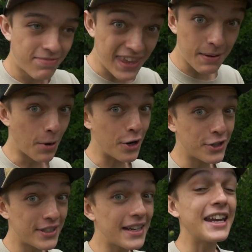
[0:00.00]
the
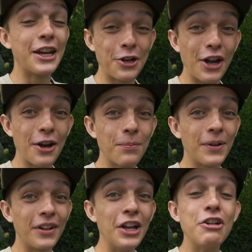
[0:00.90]
most
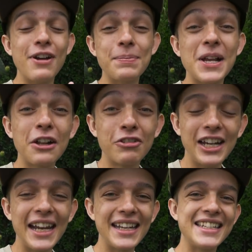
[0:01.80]
incredible reptile
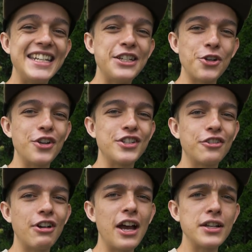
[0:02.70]
related t-shirts
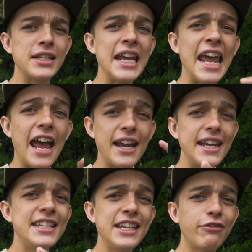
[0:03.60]
around and
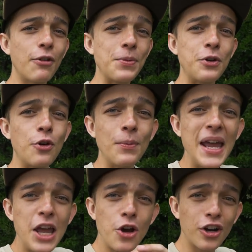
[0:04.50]
Iszy from the norm
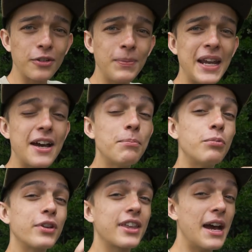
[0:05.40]
hooked me up
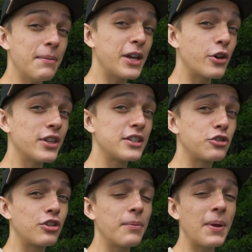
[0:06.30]
with coming on this
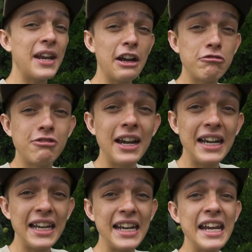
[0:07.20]
trip and I
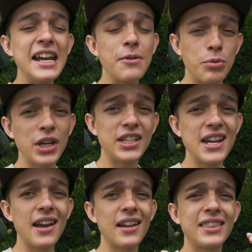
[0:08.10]
really
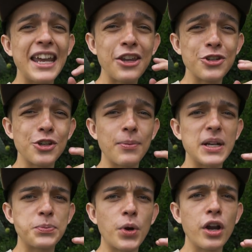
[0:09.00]
appreciate it thank you so
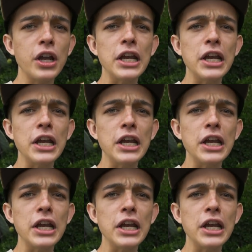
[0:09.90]
much bro